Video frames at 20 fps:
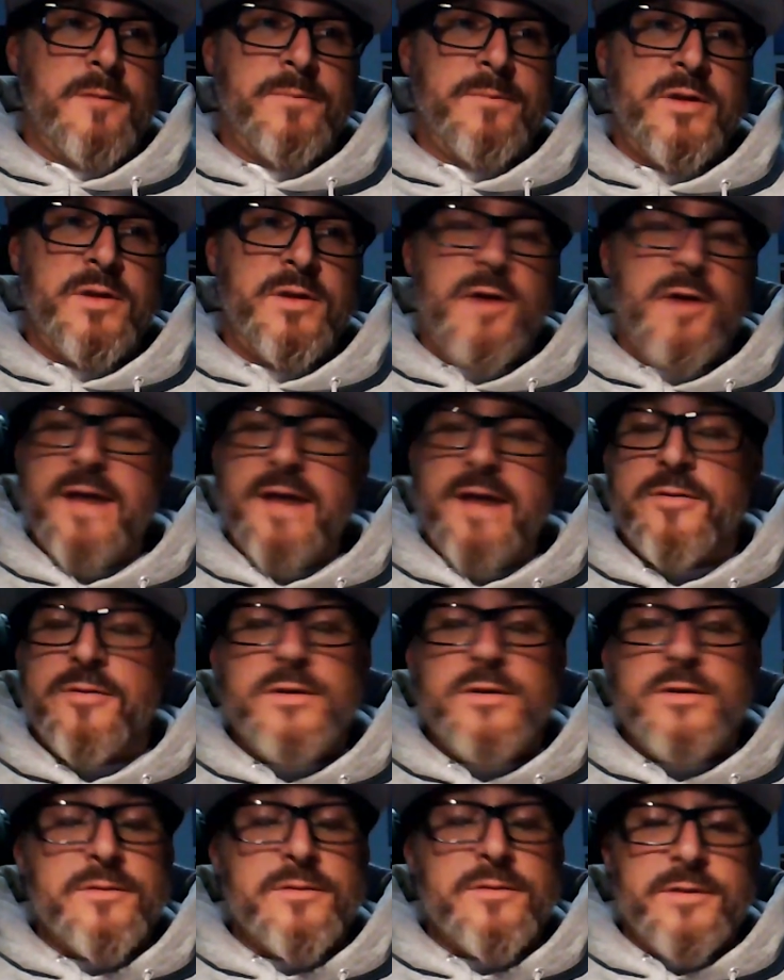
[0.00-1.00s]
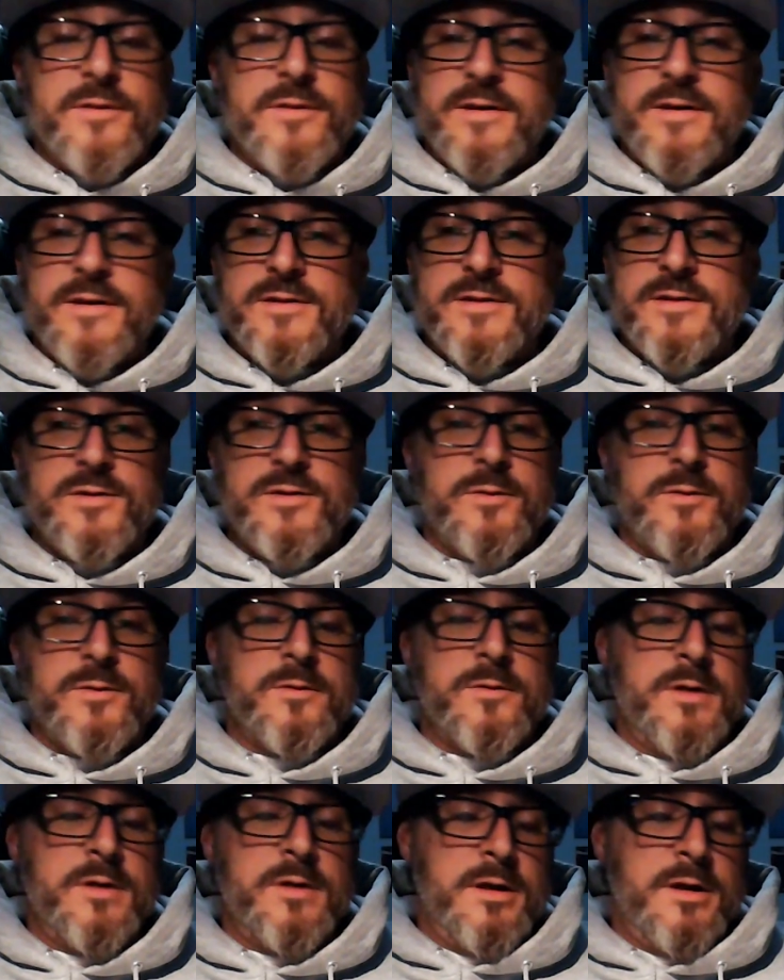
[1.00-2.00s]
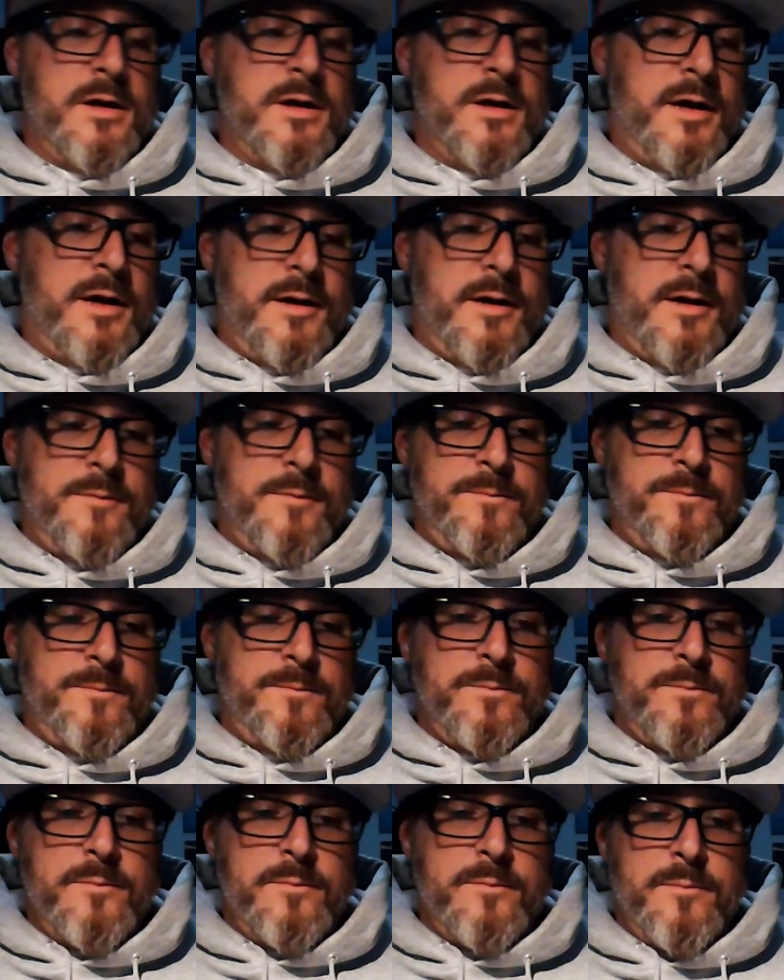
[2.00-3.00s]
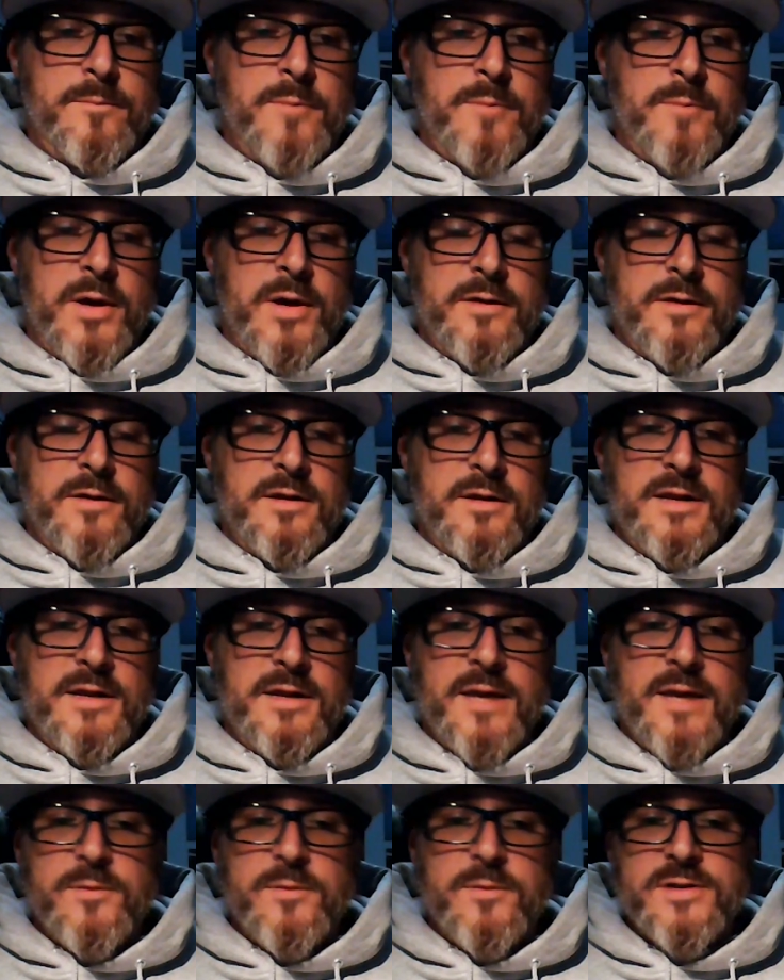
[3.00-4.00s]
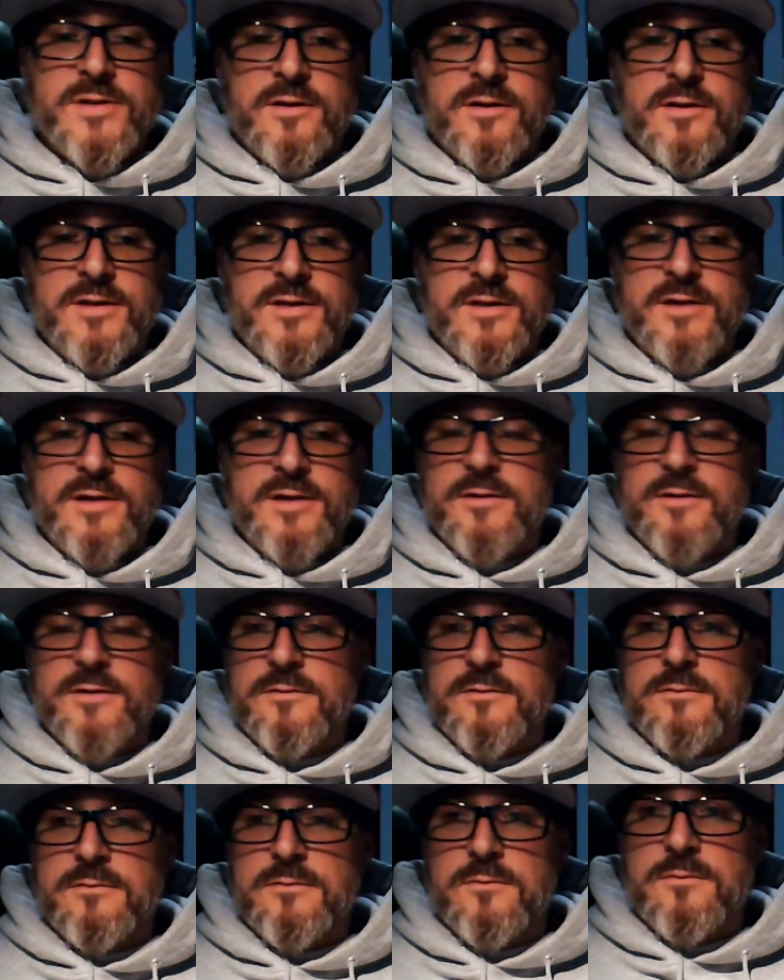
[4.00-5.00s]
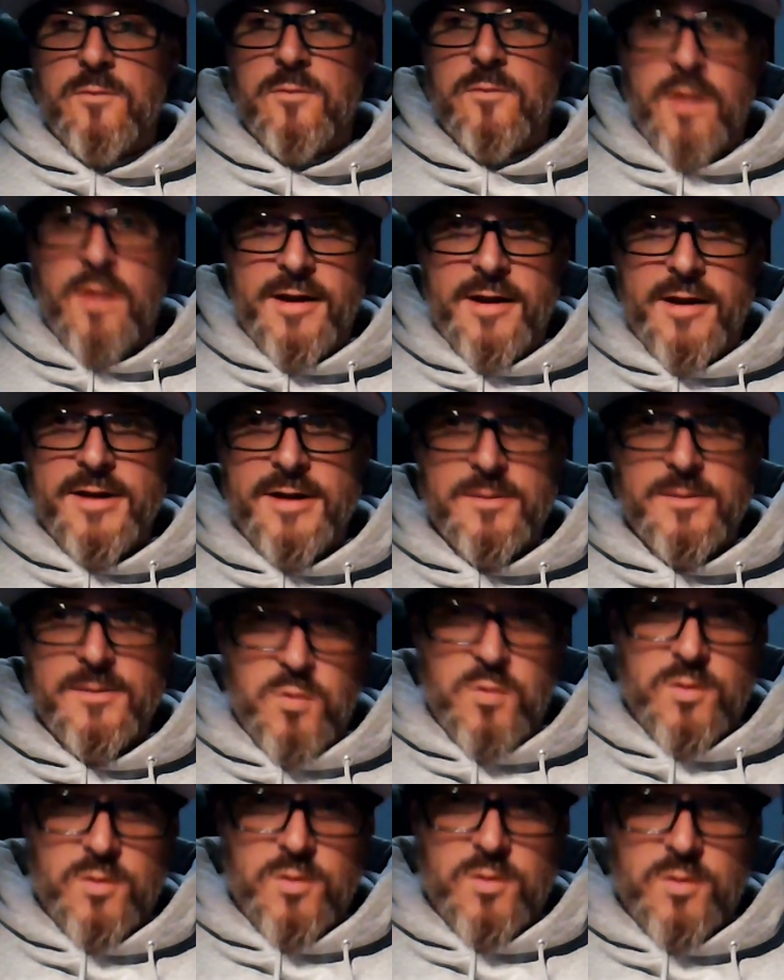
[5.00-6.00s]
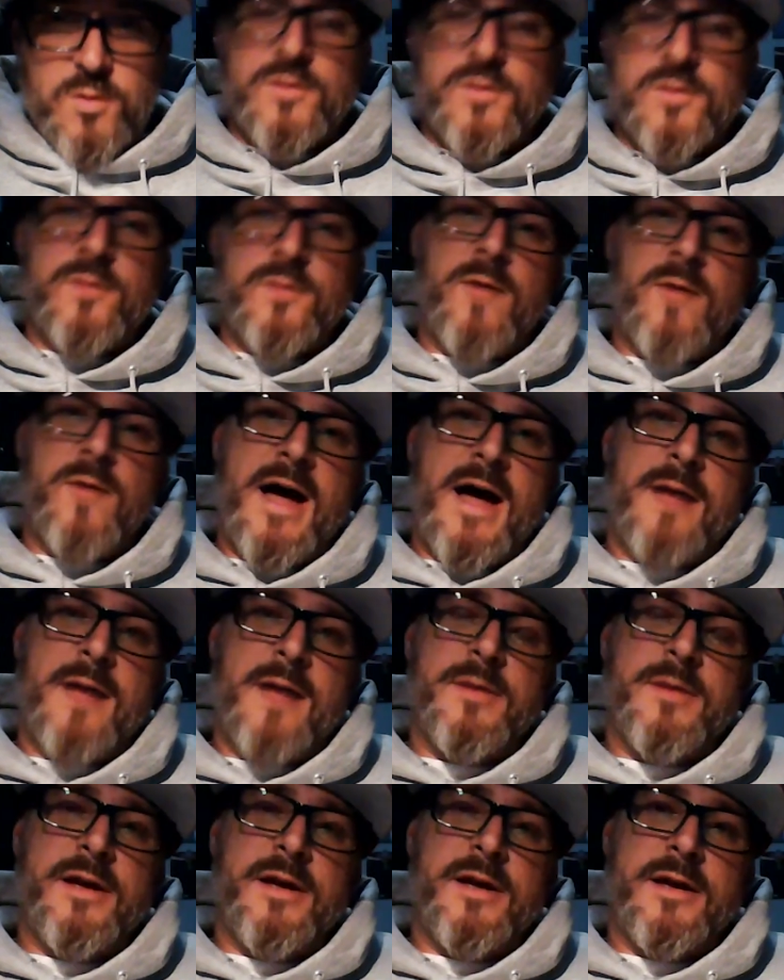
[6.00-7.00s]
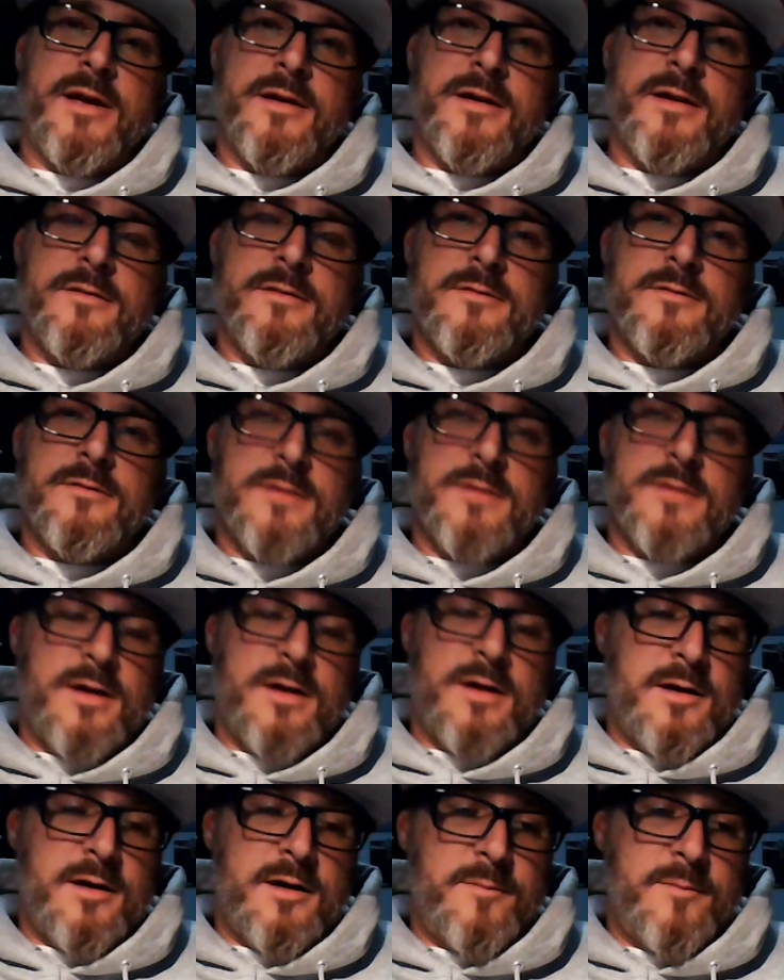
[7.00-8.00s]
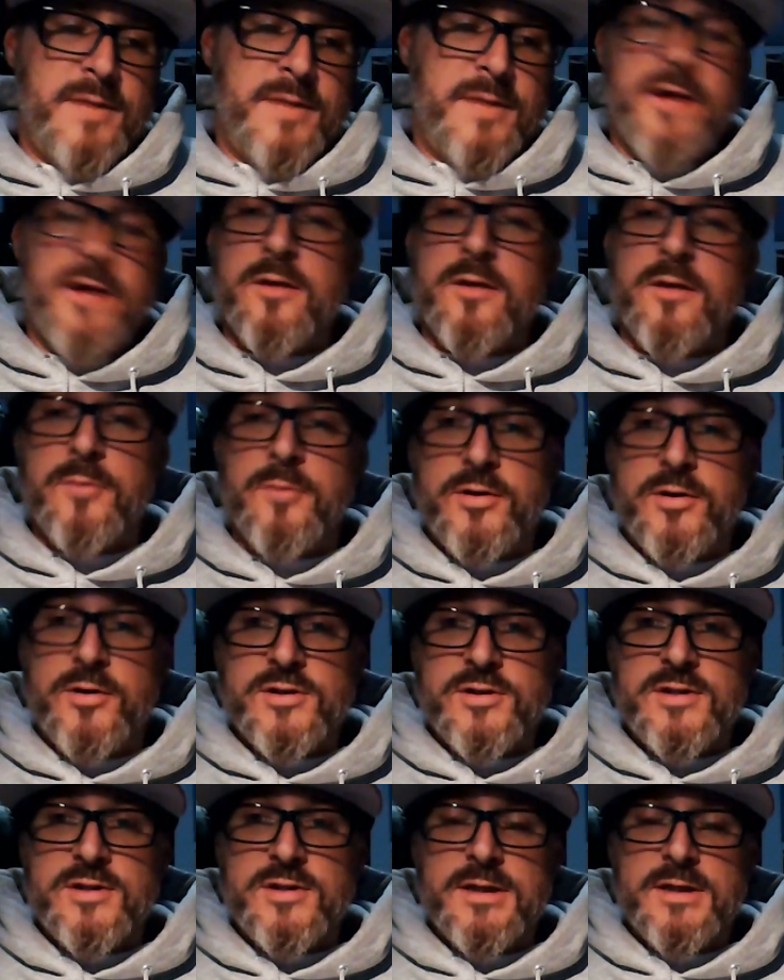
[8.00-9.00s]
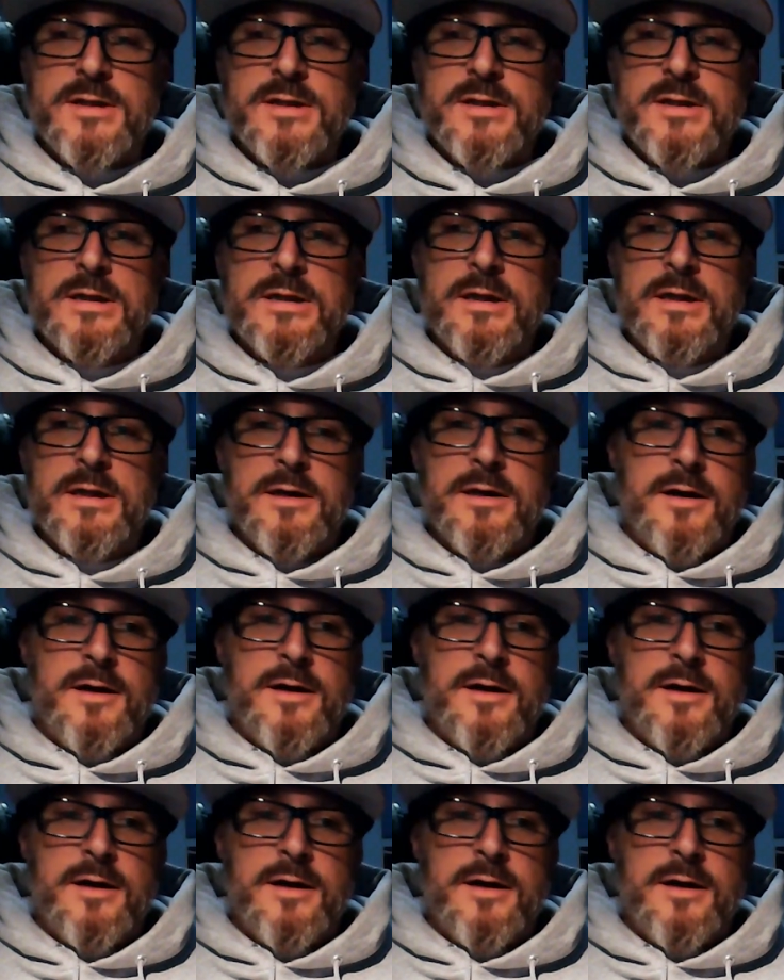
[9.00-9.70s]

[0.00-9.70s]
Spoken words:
I've heard different things too. But in the end result, he couldn't run it anymore. So then Rob and Eric purchased it.